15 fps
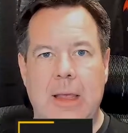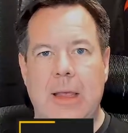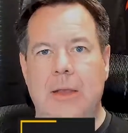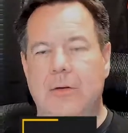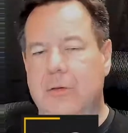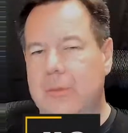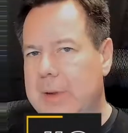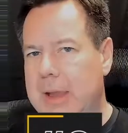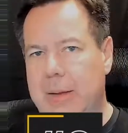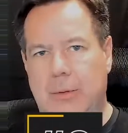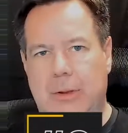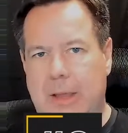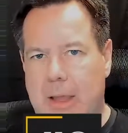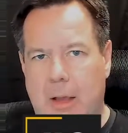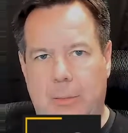to be
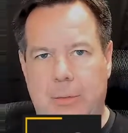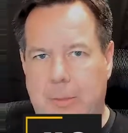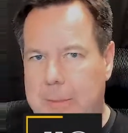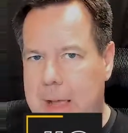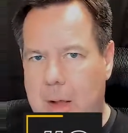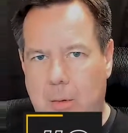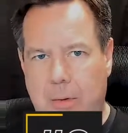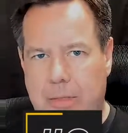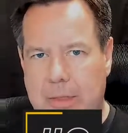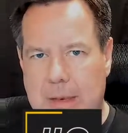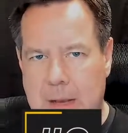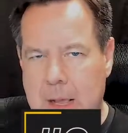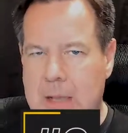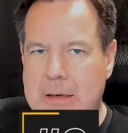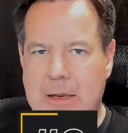able to help them out with
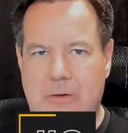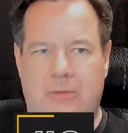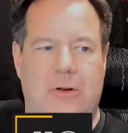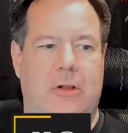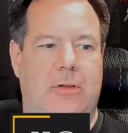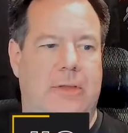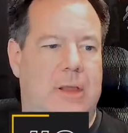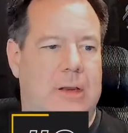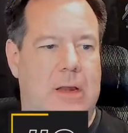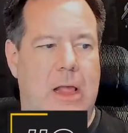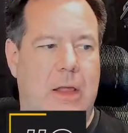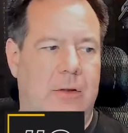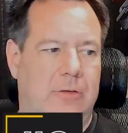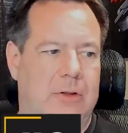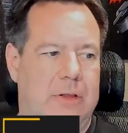additional
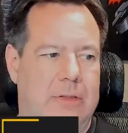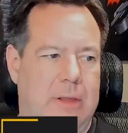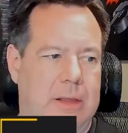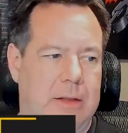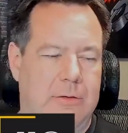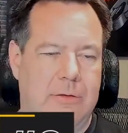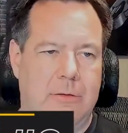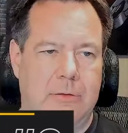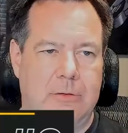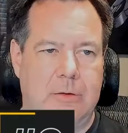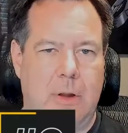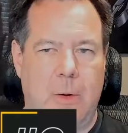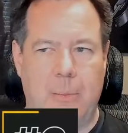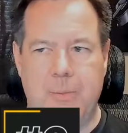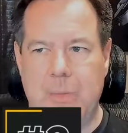technology things.
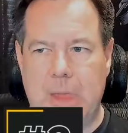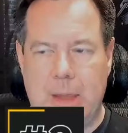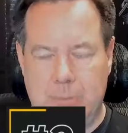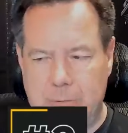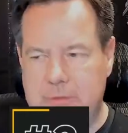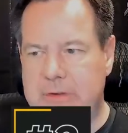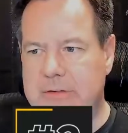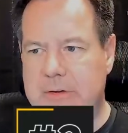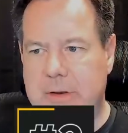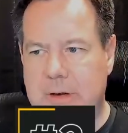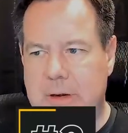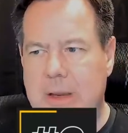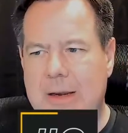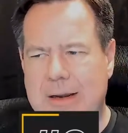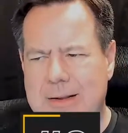So just
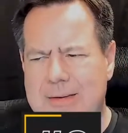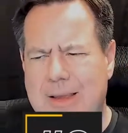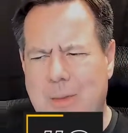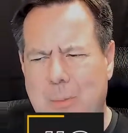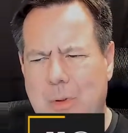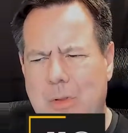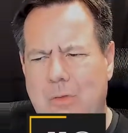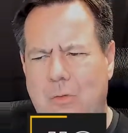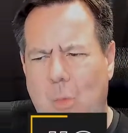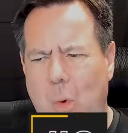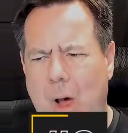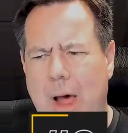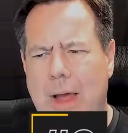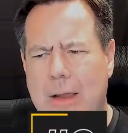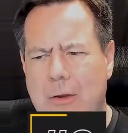an example of
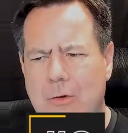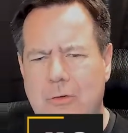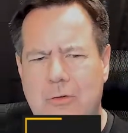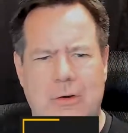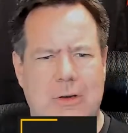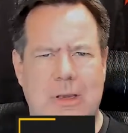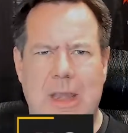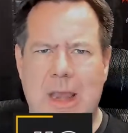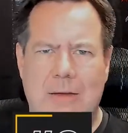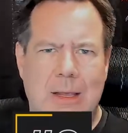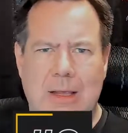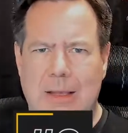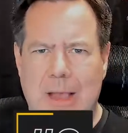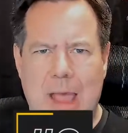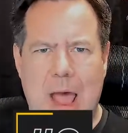why you should
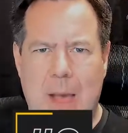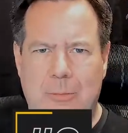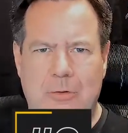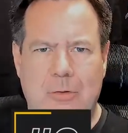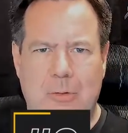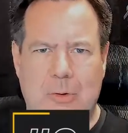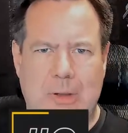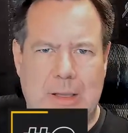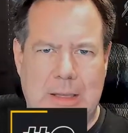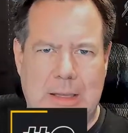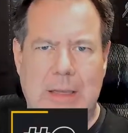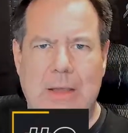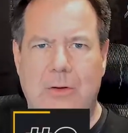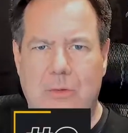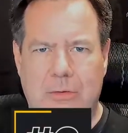never absolutely
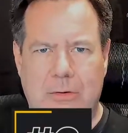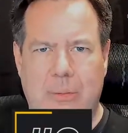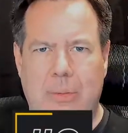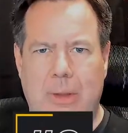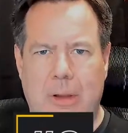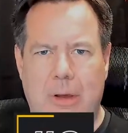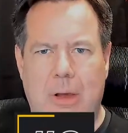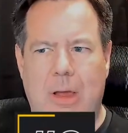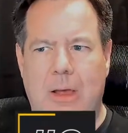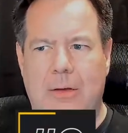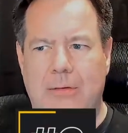kill something off